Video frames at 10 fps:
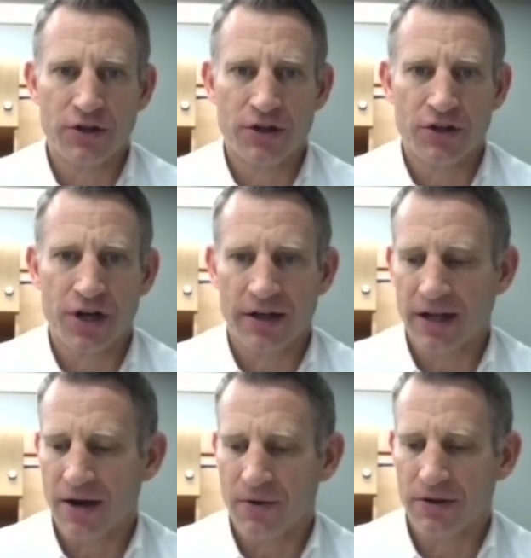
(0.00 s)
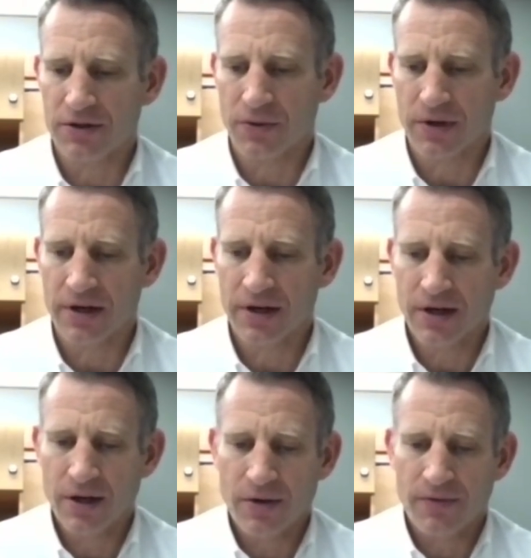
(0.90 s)
He should have shot that one. So we
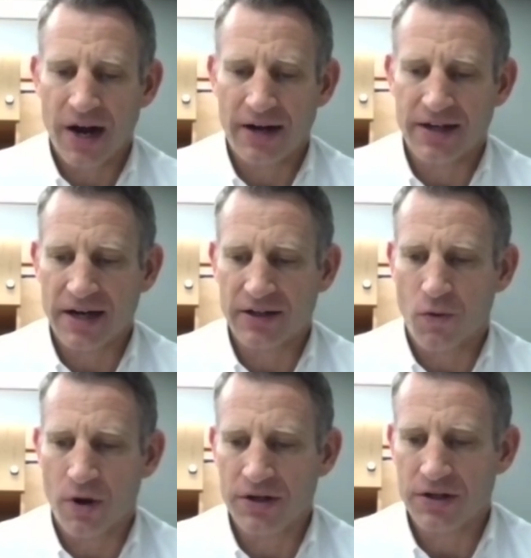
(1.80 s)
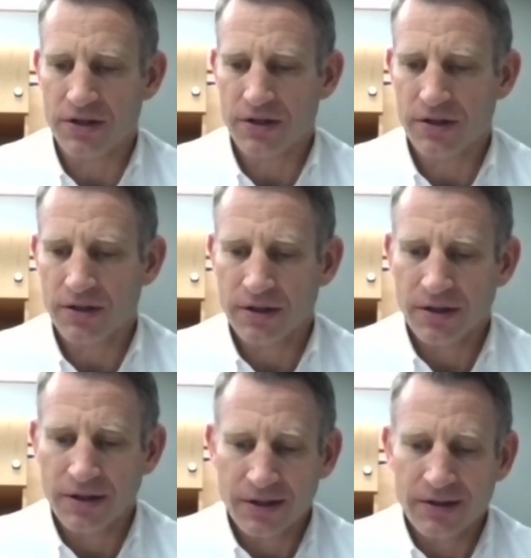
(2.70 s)
got to take the ones
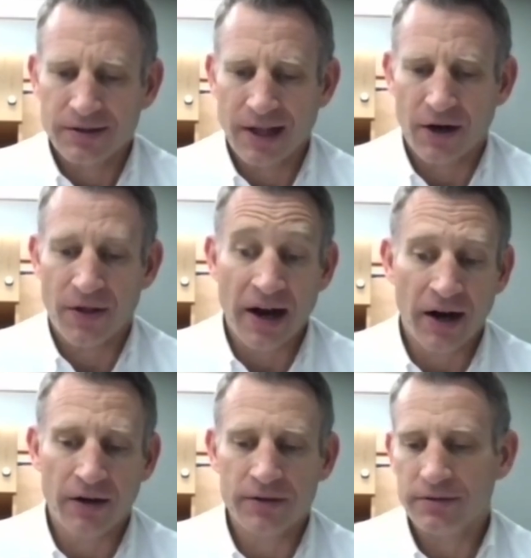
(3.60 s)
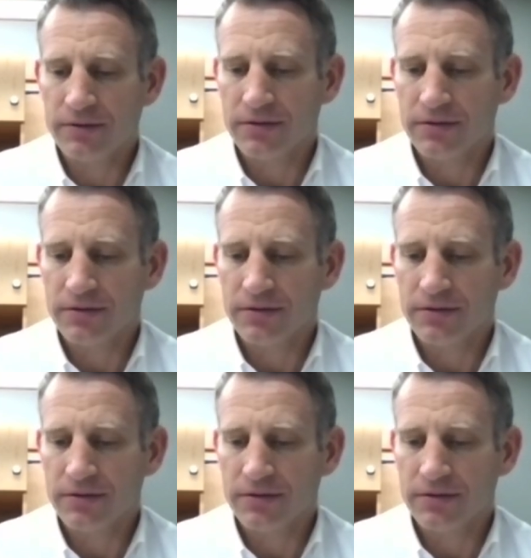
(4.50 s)
that are there,